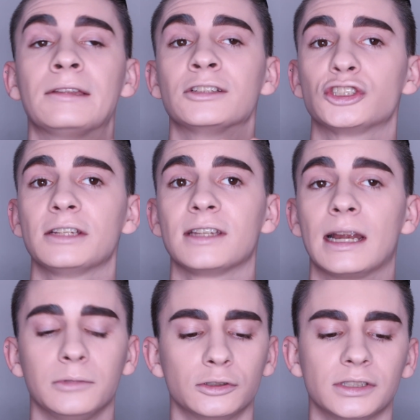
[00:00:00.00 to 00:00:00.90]
And the shade
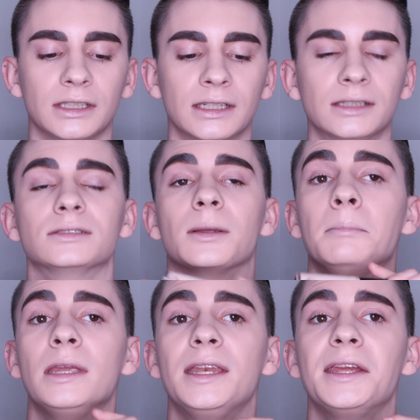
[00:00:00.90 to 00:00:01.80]
that I'm using is
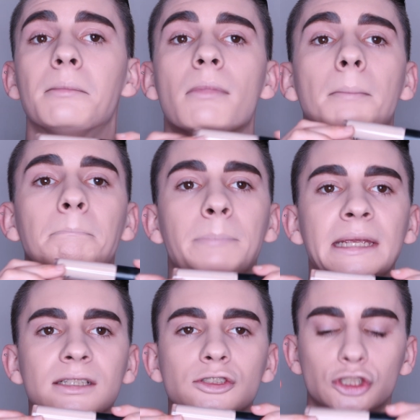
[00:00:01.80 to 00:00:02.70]
Medium
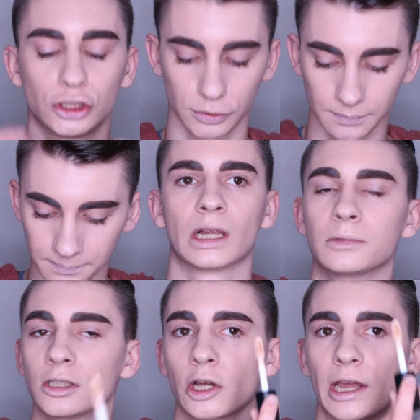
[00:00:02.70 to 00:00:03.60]
Peach.
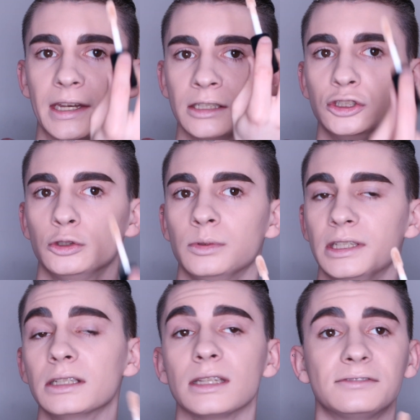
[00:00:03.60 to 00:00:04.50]
I'm going to go ahead and do
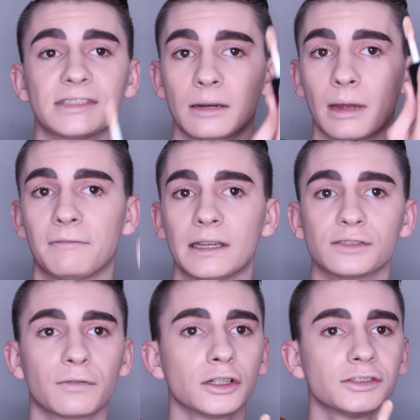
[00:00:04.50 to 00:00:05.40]
the left side of my
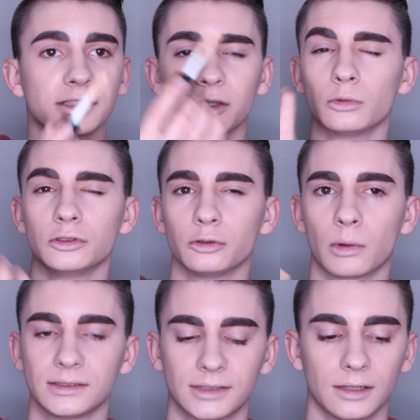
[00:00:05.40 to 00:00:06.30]
face first, and then we'll do
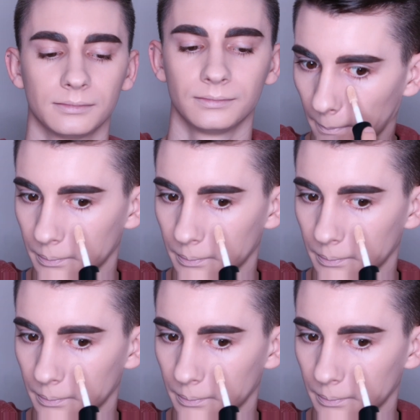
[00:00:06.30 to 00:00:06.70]
the right side.